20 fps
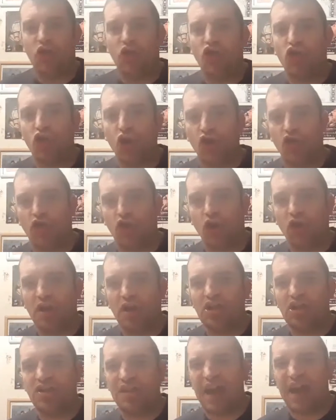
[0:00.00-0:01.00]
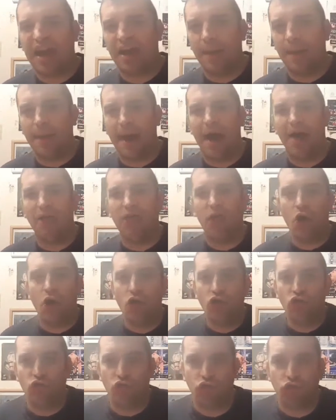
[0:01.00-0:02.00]
the Scottish psychopath,
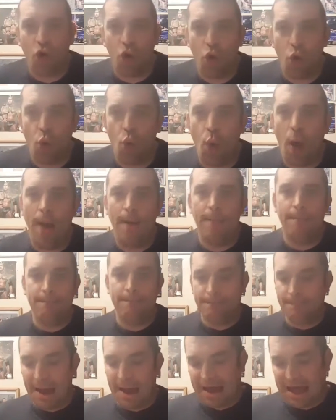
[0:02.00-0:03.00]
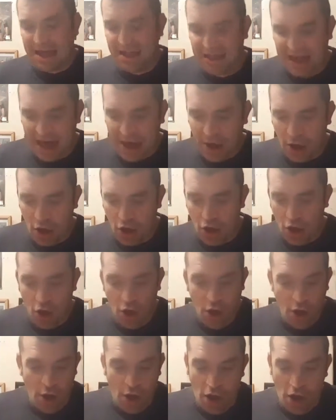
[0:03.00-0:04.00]
Drew McIntyre.
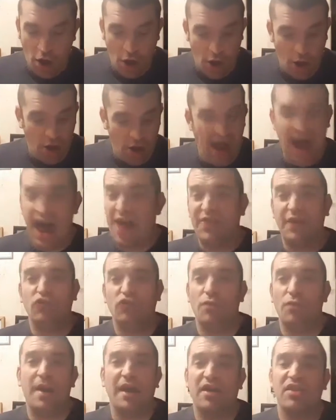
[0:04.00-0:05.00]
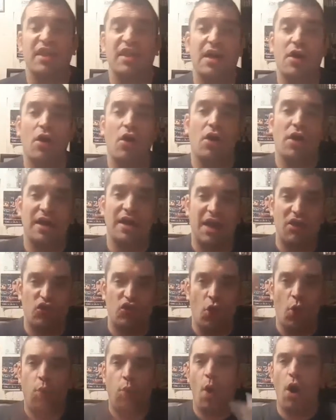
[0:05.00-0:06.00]
I think Drew McIntyre gets
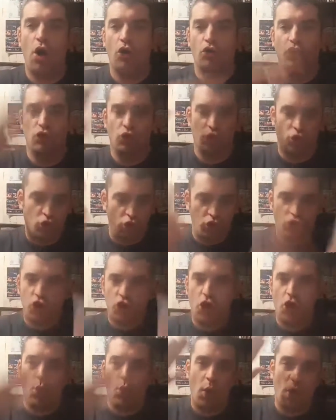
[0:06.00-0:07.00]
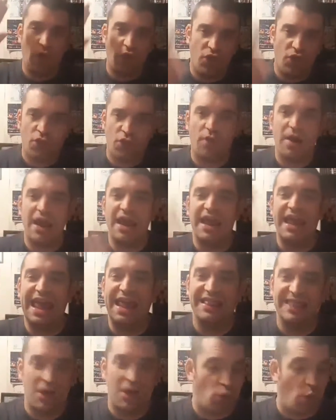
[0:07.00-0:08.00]
to 1, 2, 3
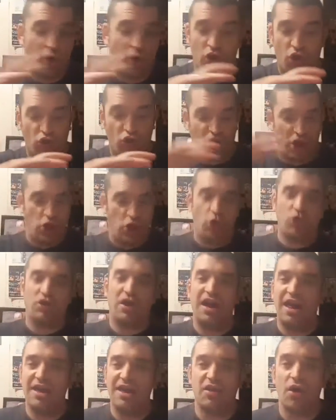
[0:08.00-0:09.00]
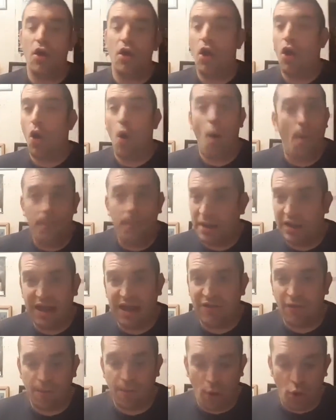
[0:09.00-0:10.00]
in this one and continues his
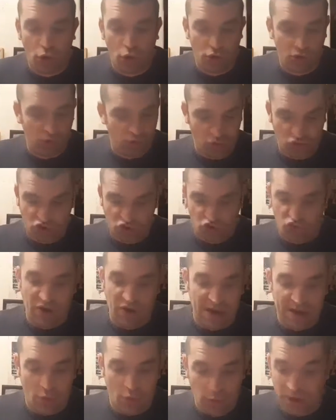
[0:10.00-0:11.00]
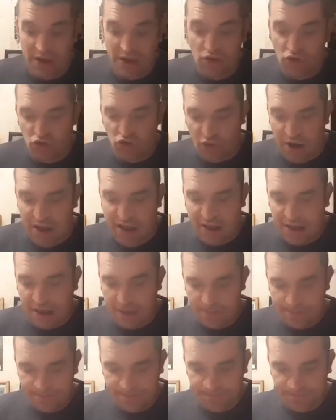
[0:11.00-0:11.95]
unbelievable winning streak.